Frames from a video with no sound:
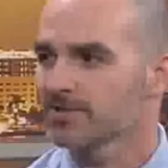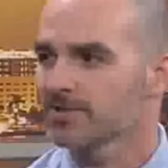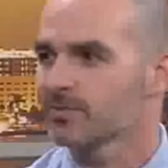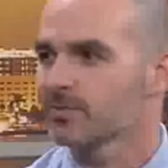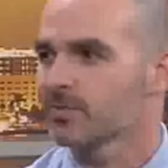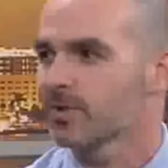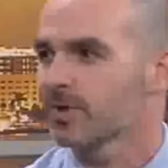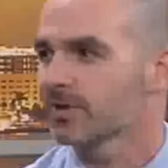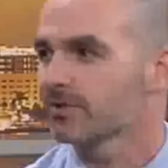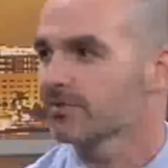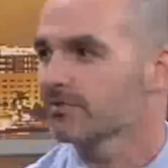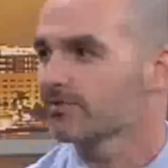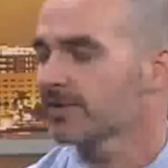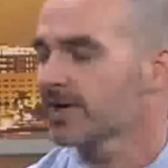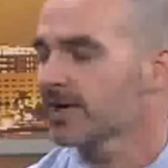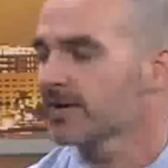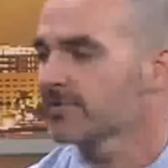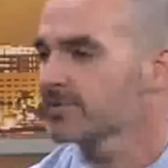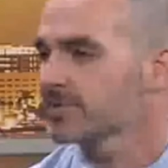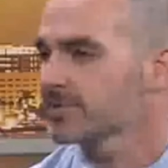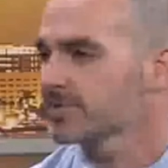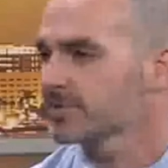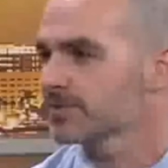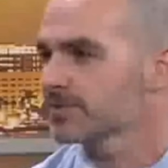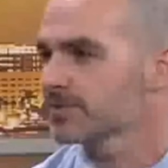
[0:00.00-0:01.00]
Occurs in 1 in
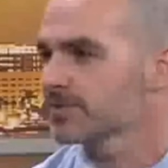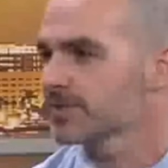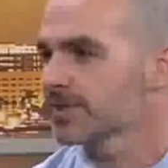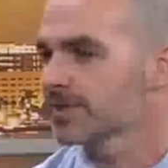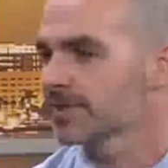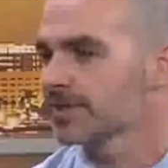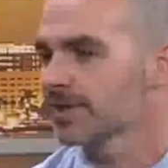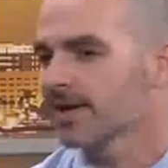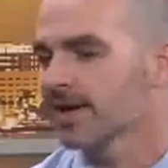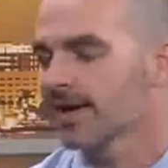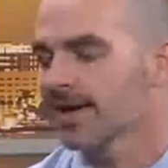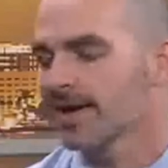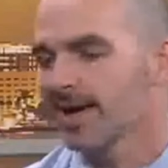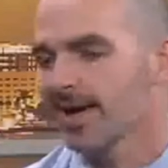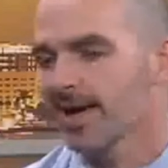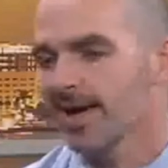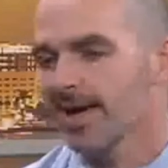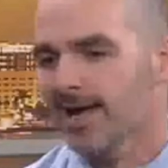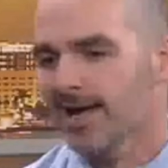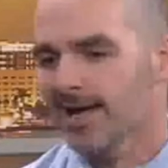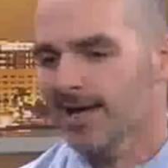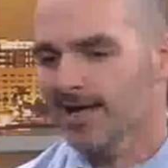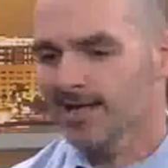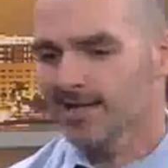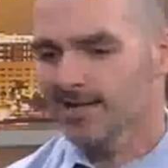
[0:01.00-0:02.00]
5 children.
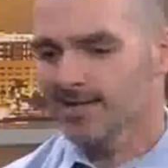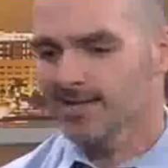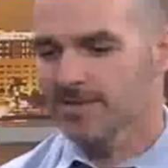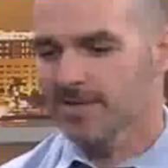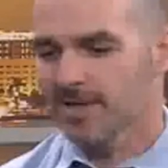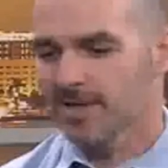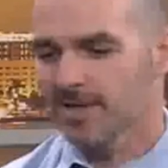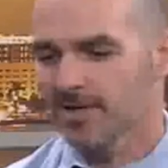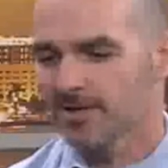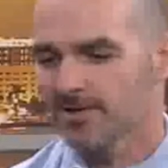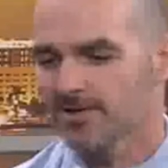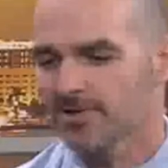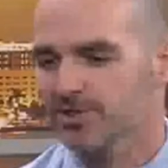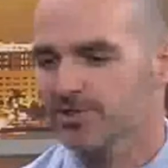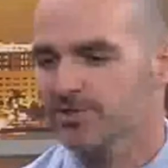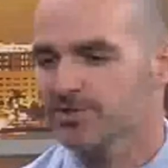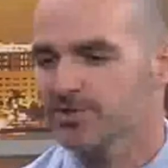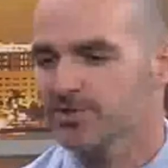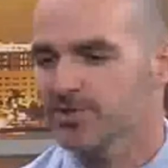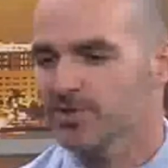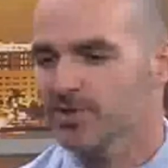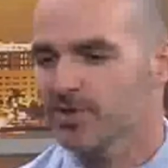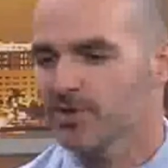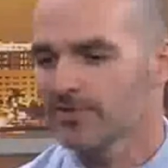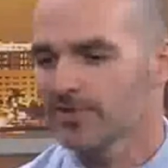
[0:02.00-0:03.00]
And
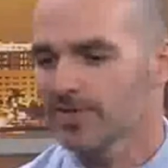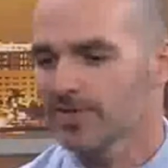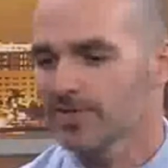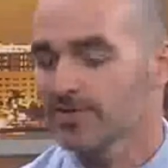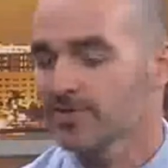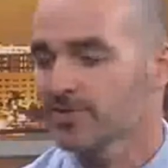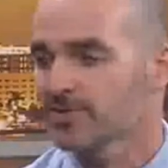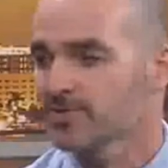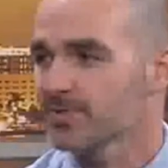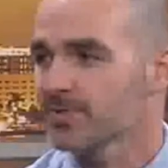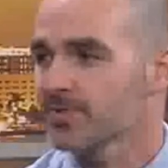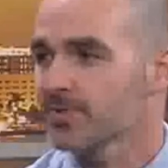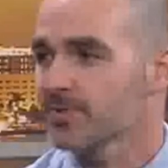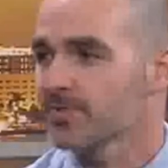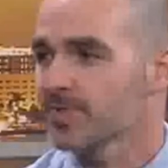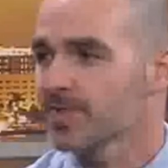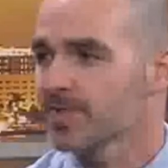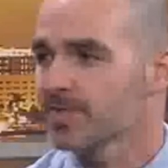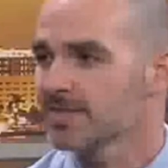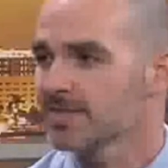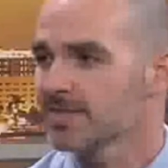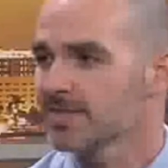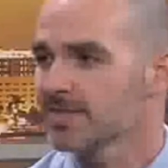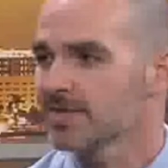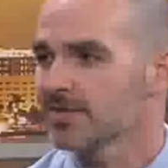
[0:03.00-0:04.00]
children who have issues with
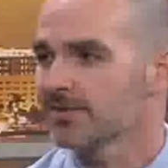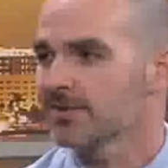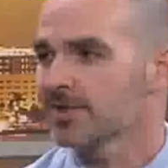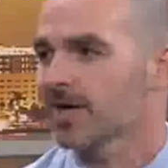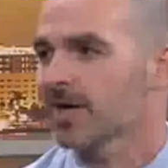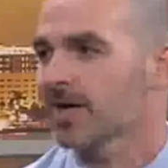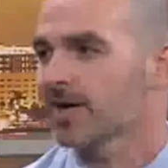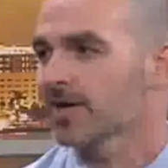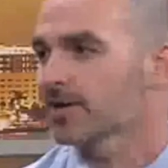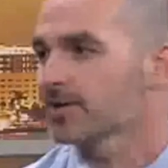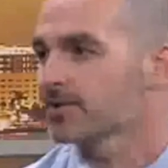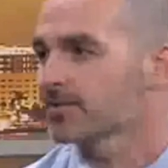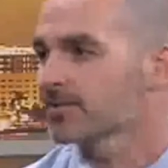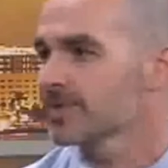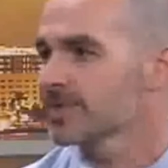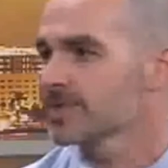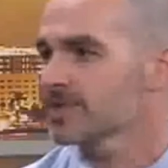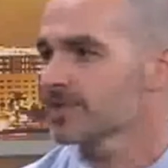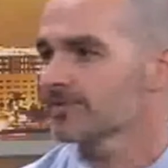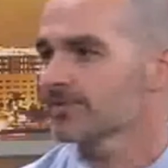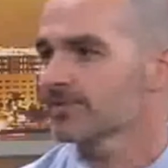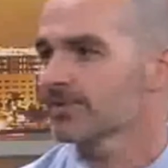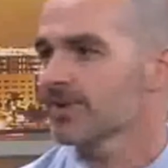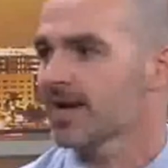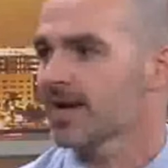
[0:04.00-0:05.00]
obesity are at higher
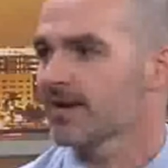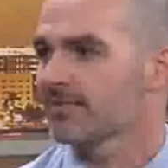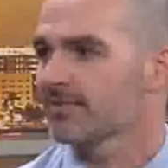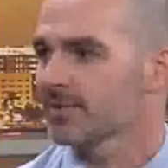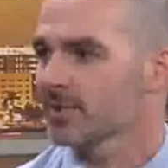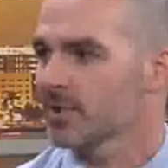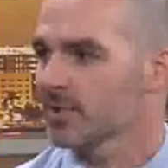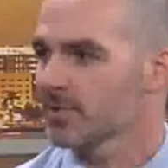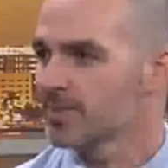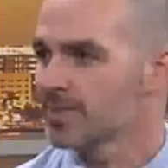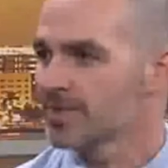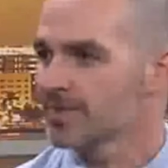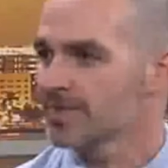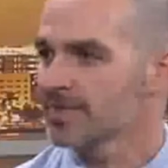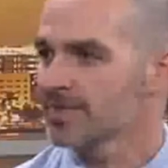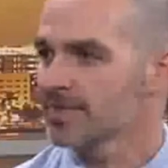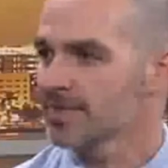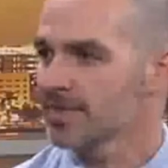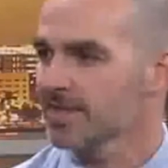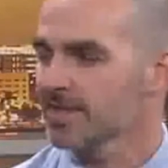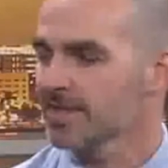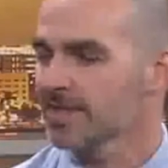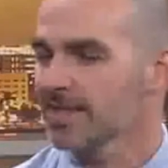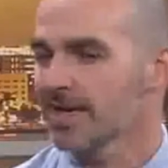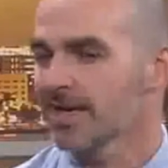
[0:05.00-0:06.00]
risk for having
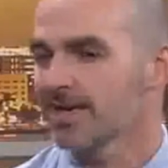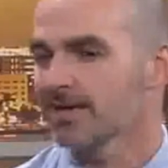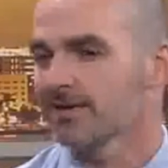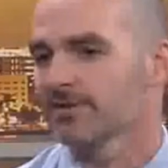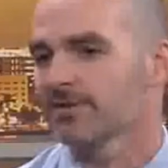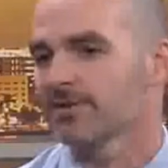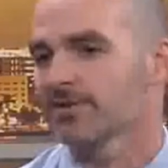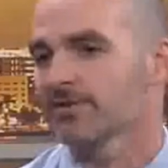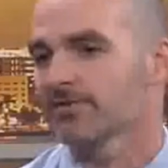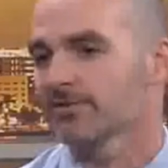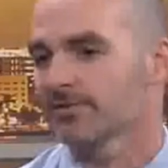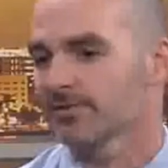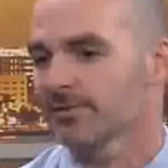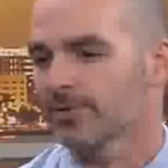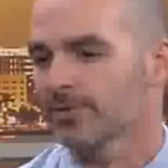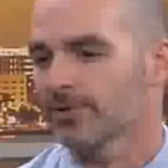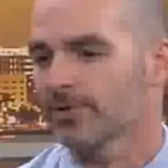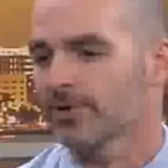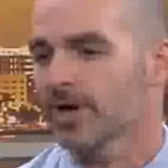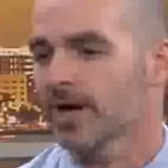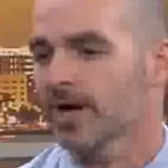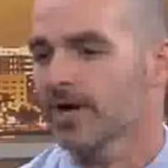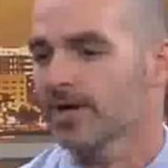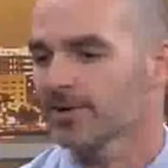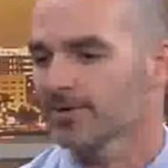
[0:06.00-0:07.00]
obesity and
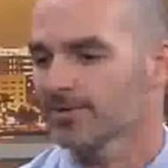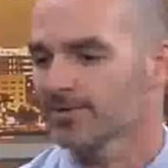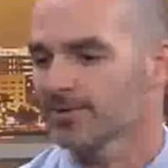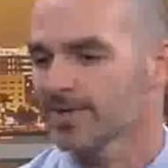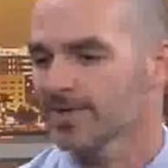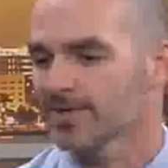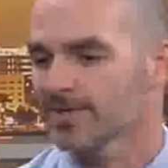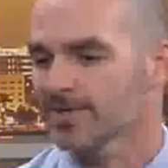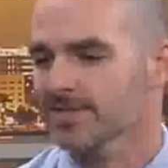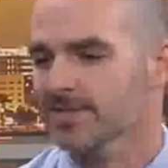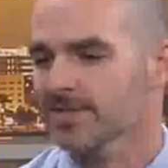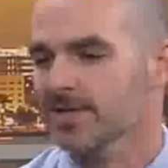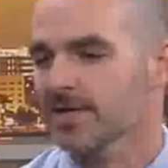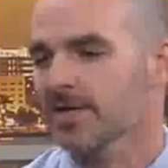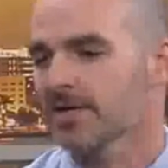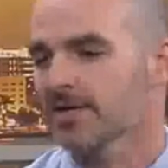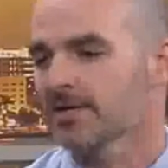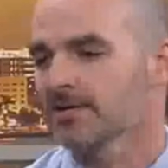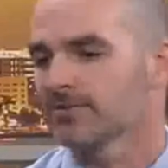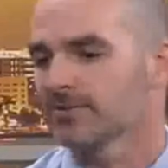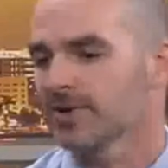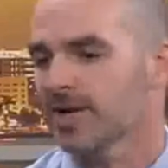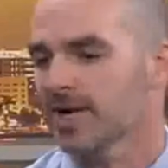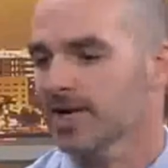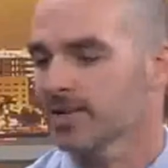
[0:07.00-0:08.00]
therefore higher risk
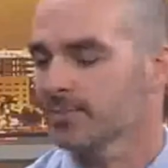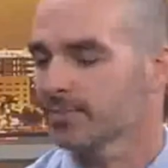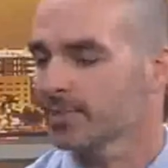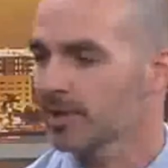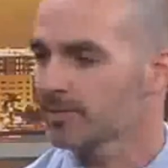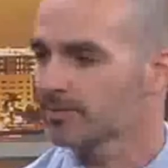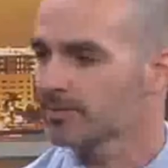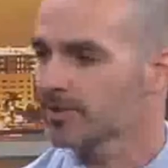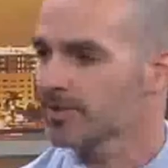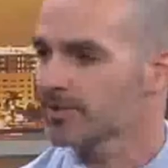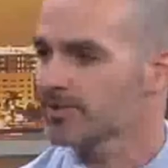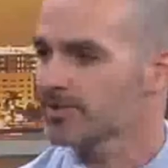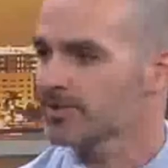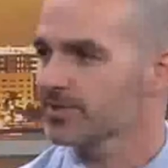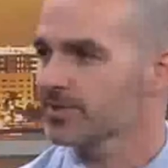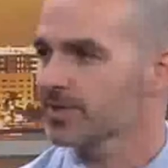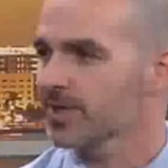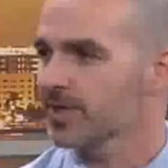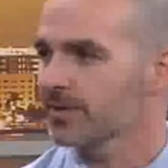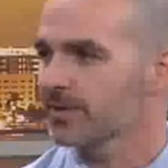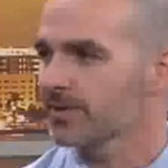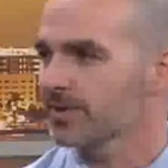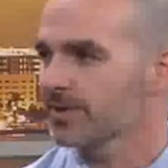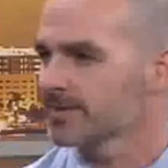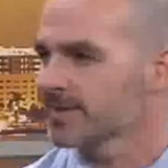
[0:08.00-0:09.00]
of high blood
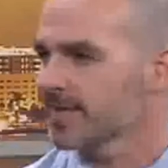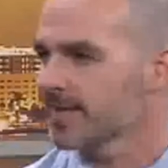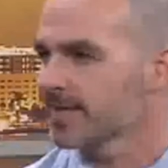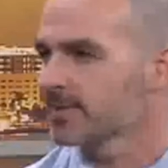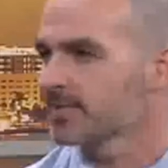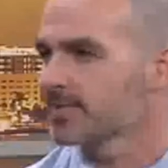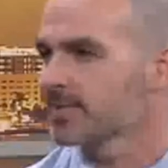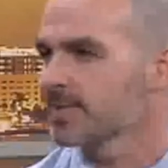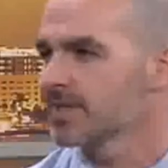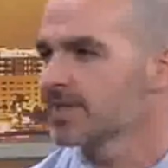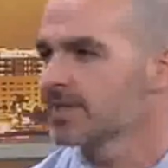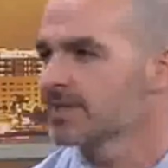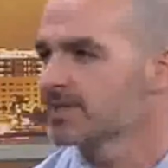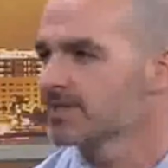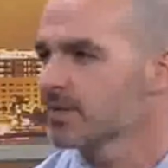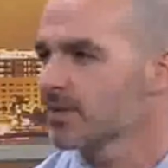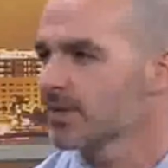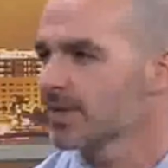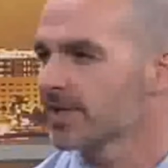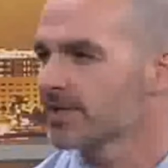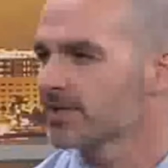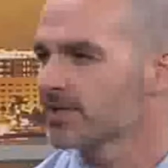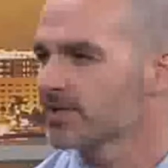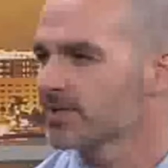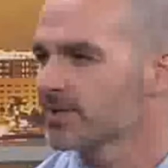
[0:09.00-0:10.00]
pressure and diabetes
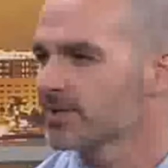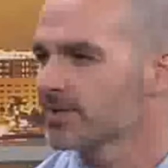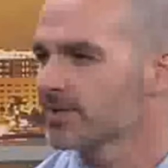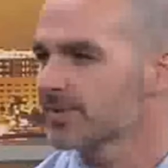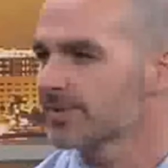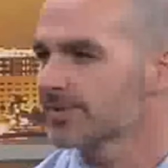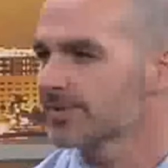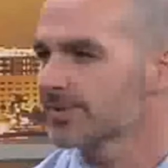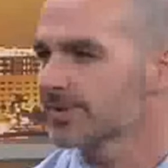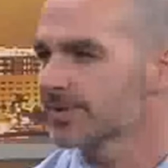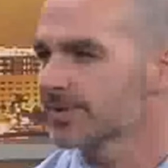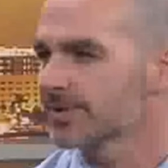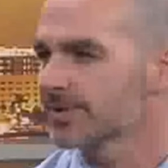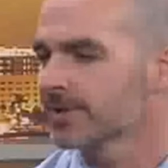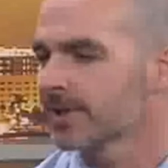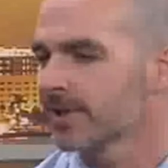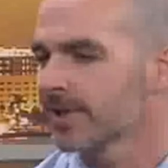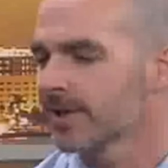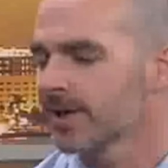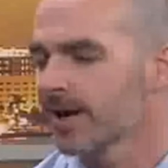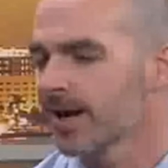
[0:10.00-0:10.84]
going into adulthood.